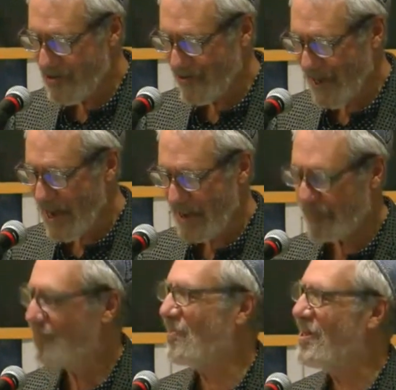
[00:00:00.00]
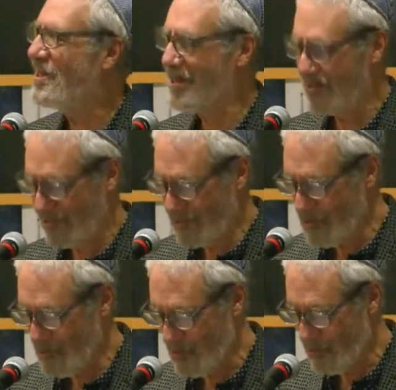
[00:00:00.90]
cap sliding
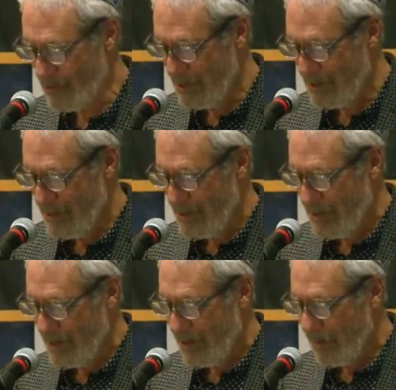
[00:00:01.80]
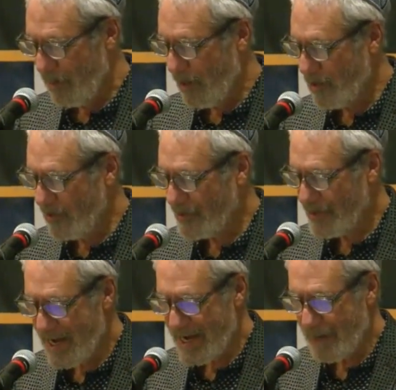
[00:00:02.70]
askew. A bold
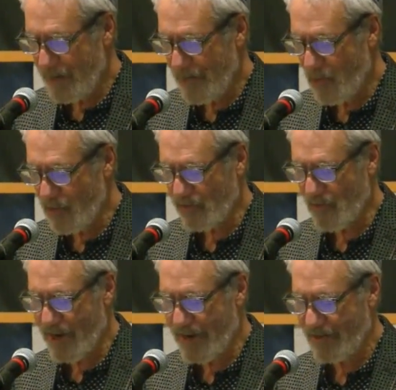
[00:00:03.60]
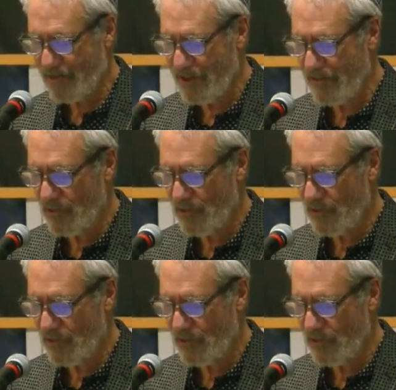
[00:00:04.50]
dab of horseradish gives you